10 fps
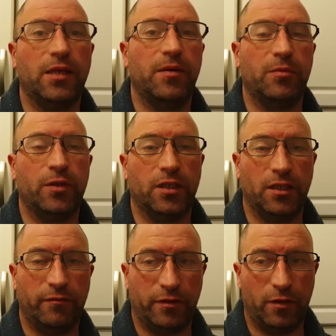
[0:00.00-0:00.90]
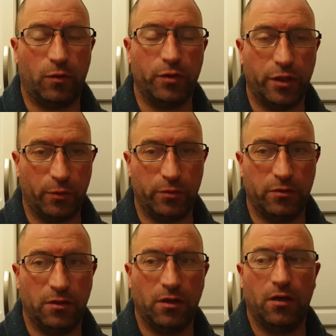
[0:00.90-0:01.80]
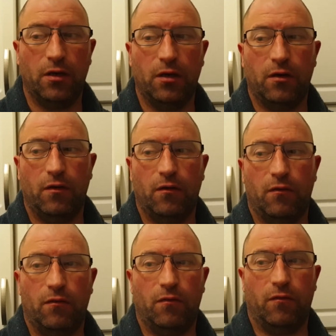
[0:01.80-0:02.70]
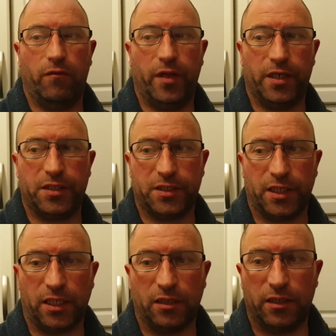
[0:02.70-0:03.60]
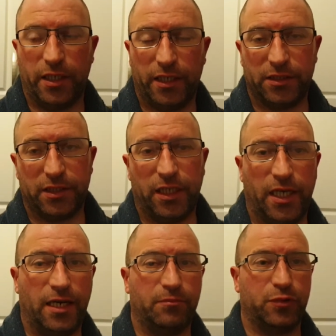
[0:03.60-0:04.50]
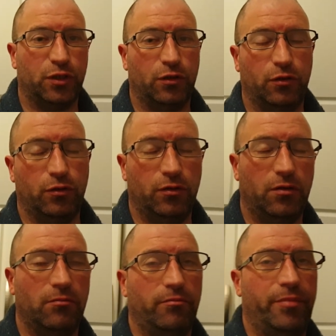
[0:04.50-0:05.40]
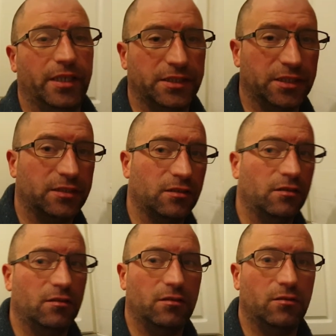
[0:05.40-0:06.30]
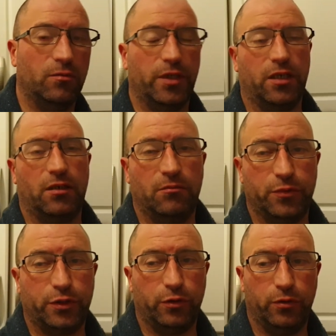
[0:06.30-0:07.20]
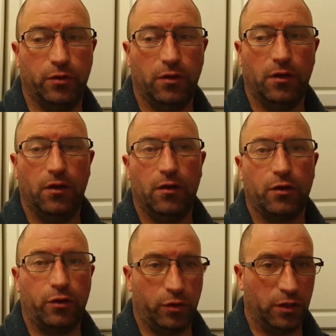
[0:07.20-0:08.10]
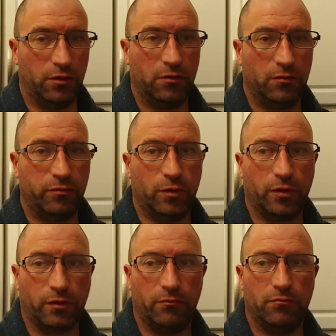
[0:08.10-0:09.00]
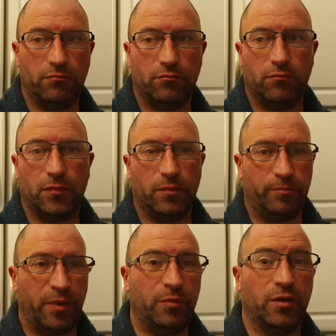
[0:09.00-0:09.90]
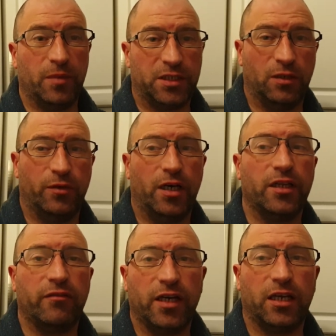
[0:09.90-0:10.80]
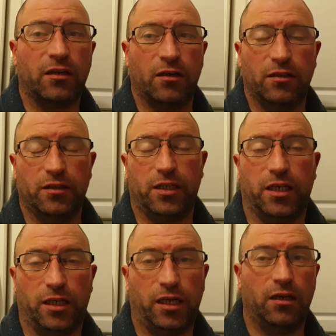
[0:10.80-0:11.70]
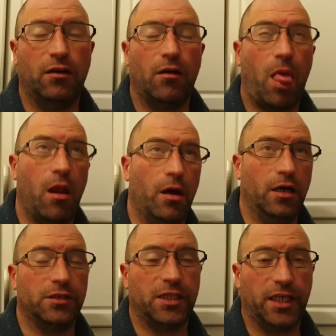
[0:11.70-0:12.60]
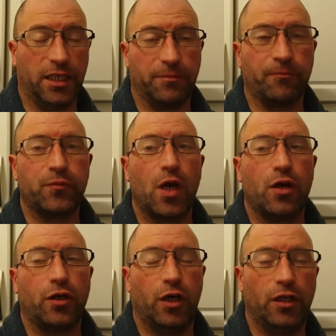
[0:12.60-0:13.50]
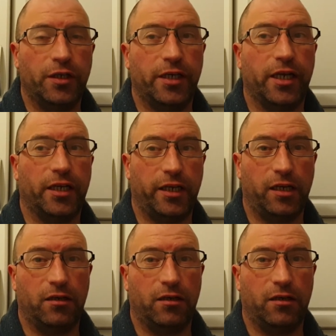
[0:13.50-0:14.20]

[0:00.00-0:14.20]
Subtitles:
people that live on their own, this thing is the absolute business when it comes to cooking for people like myself that aren't very culinary. No, start again. Culinary